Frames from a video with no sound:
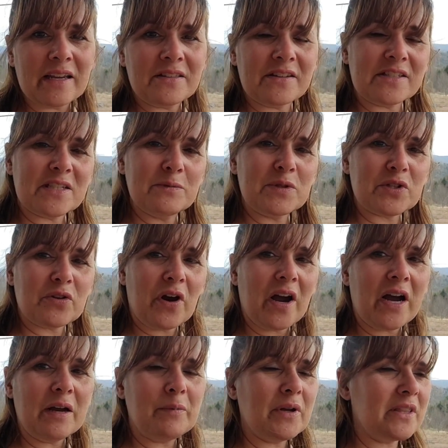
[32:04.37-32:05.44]
hit the
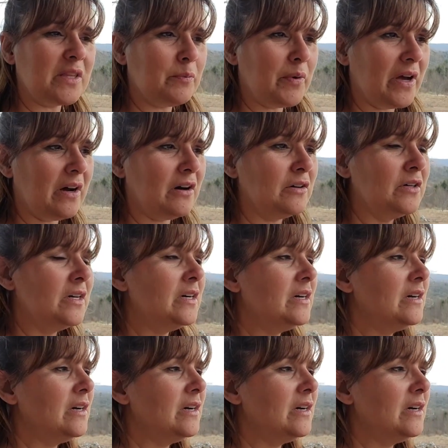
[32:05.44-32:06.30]
subscribe, hit the bell.